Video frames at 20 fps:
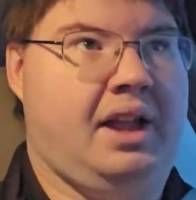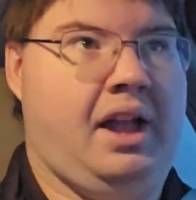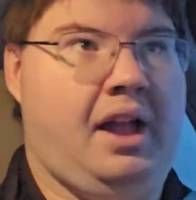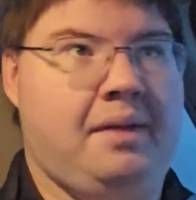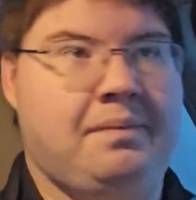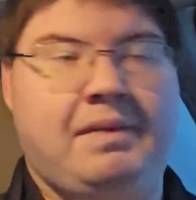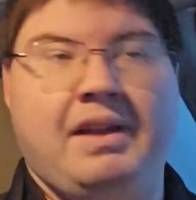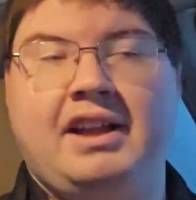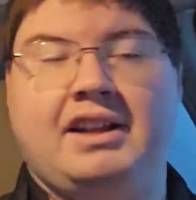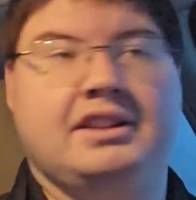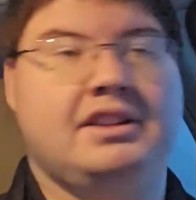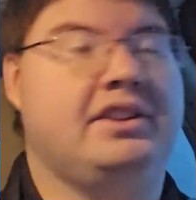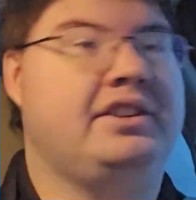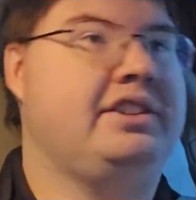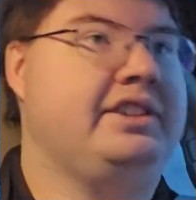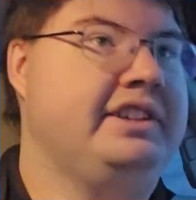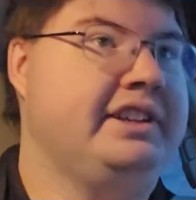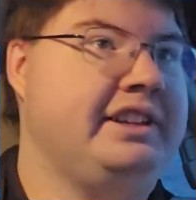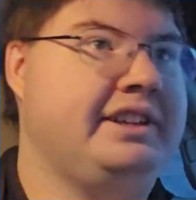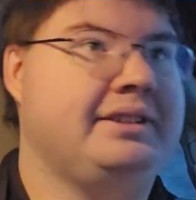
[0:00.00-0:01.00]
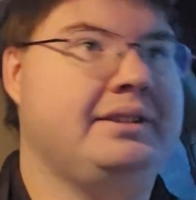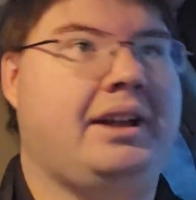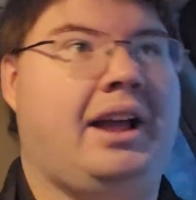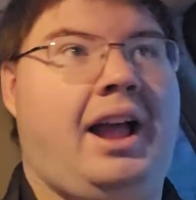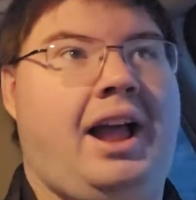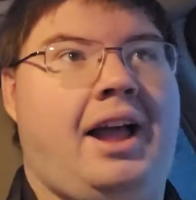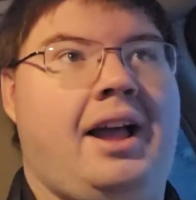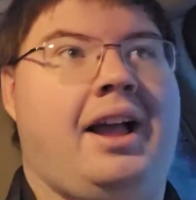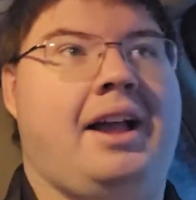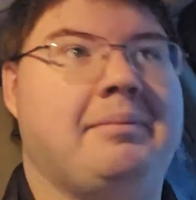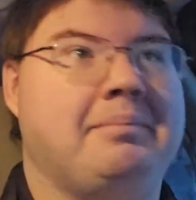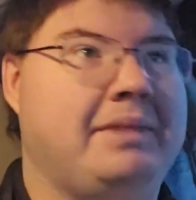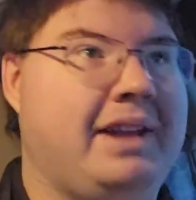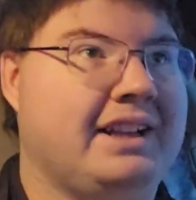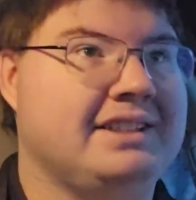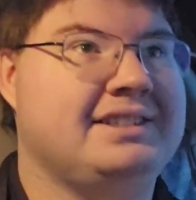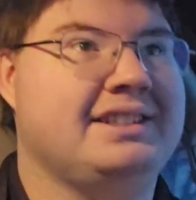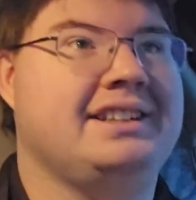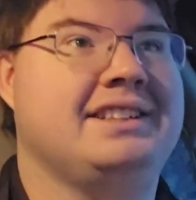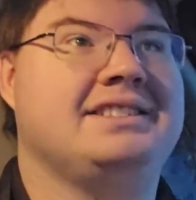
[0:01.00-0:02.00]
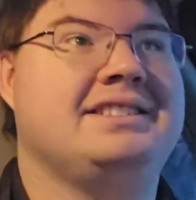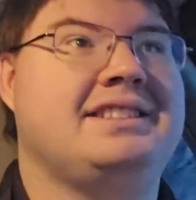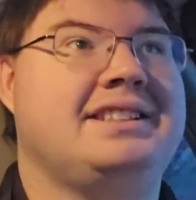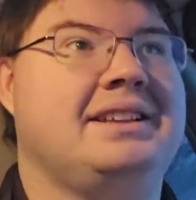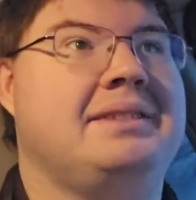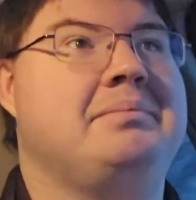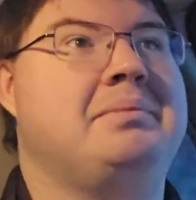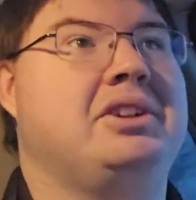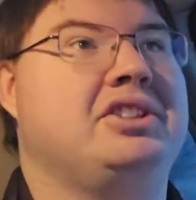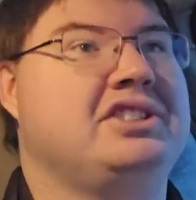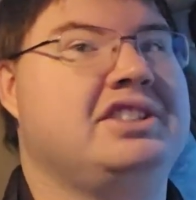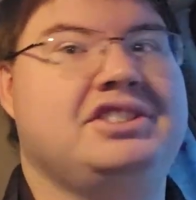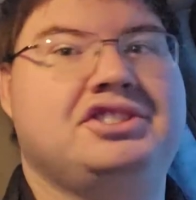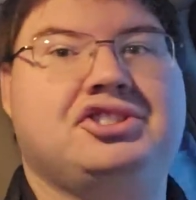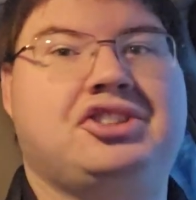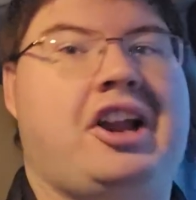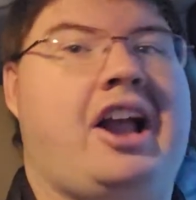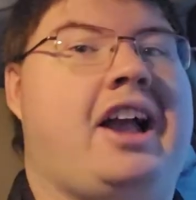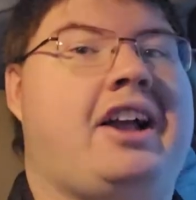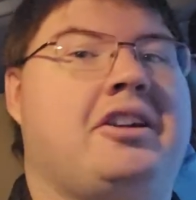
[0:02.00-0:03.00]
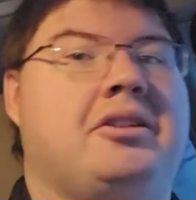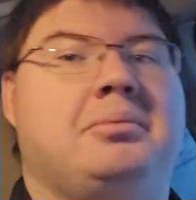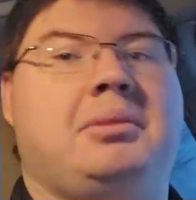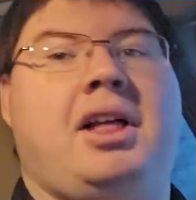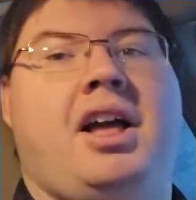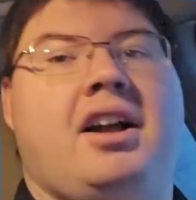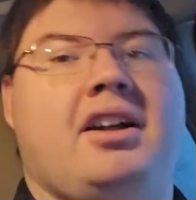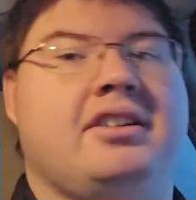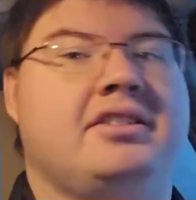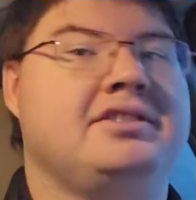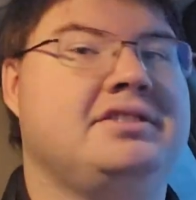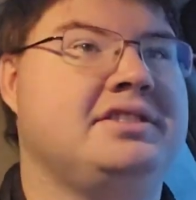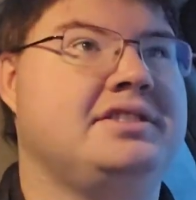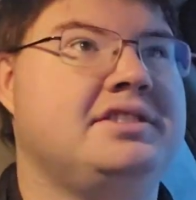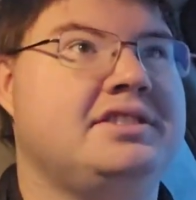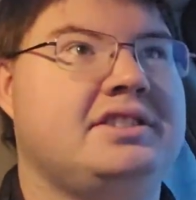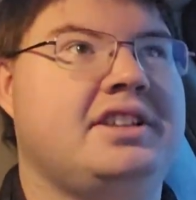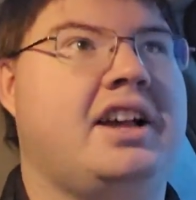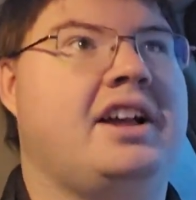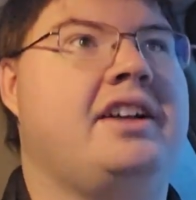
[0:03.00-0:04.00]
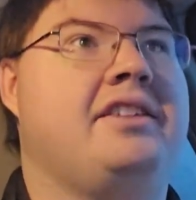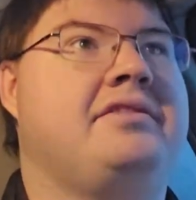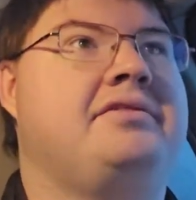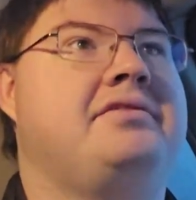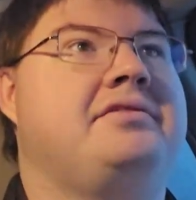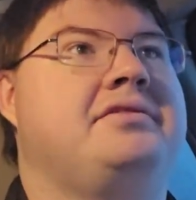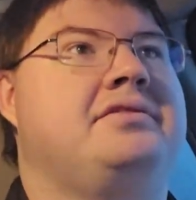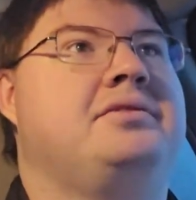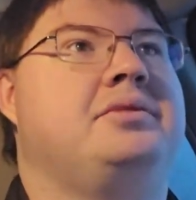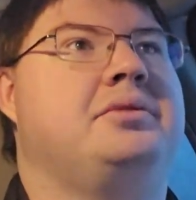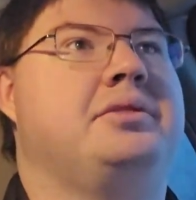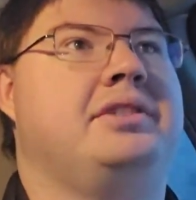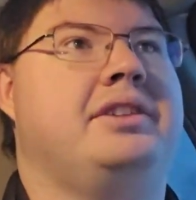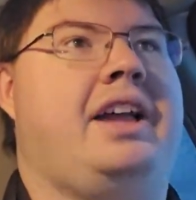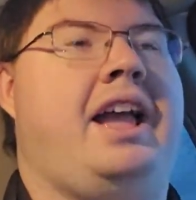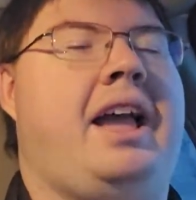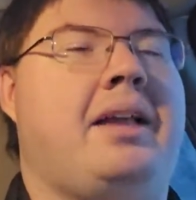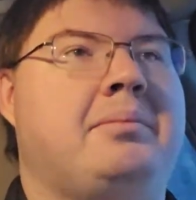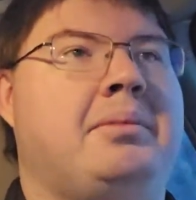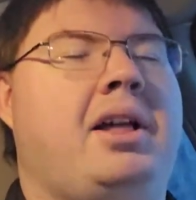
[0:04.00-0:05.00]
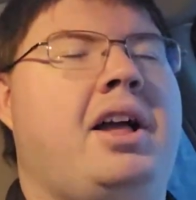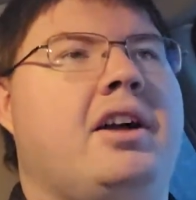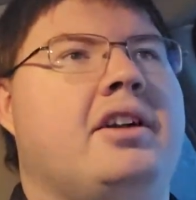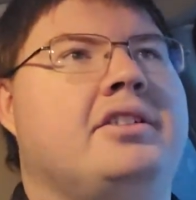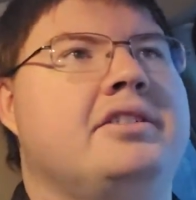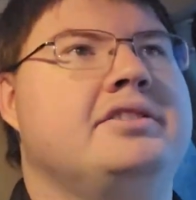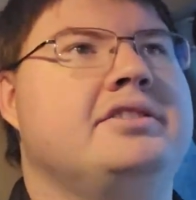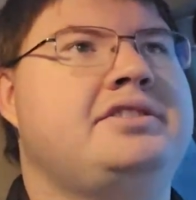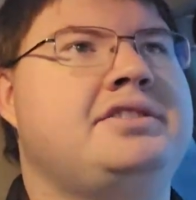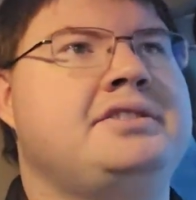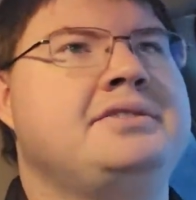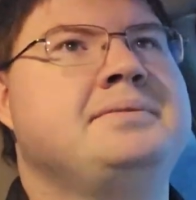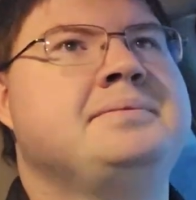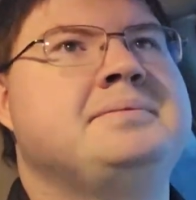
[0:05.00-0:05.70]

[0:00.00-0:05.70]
They clearly, I'm guessing it's the built-in tracker blockers and stuff, or the ad blockers,